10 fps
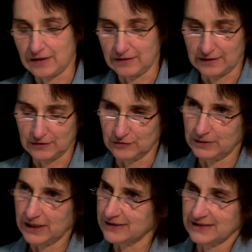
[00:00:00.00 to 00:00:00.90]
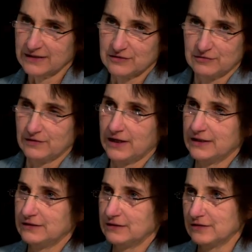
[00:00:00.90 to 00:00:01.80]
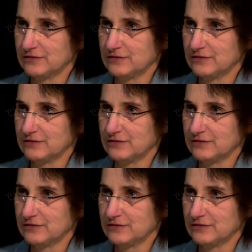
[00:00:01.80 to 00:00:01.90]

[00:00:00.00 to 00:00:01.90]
they could be identified,